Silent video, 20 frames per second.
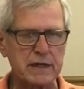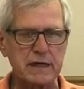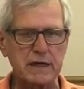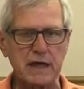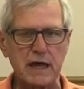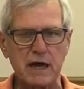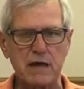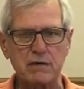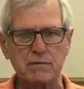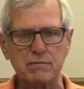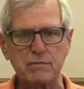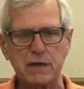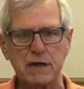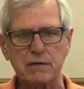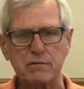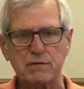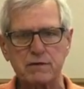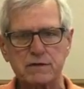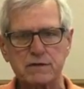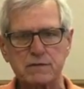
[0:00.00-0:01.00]
to get out and
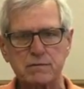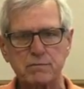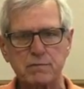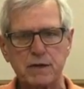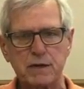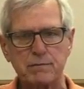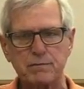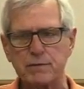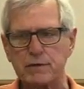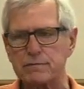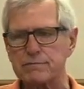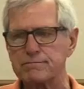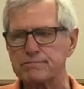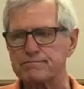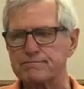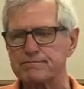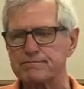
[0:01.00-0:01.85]
meet with some people